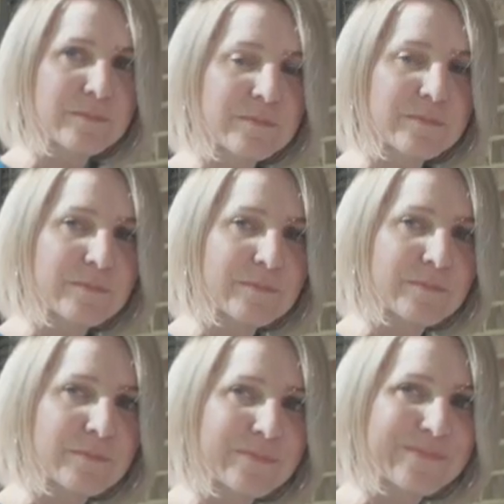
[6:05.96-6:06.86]

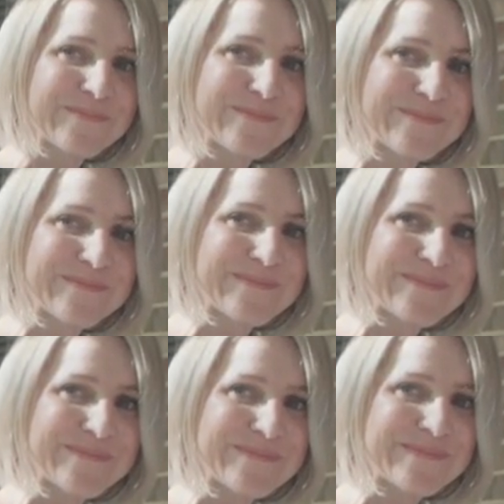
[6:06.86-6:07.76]

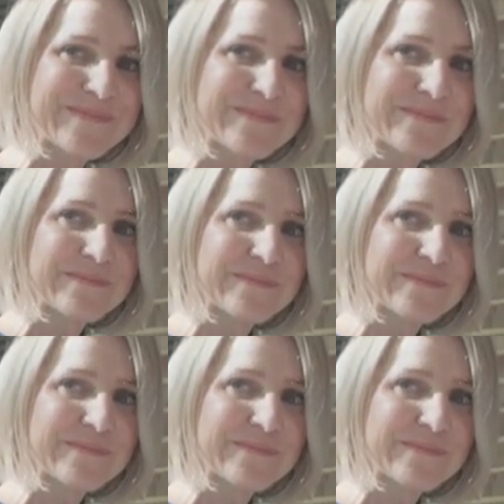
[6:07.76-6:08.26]
This person isn't speaking.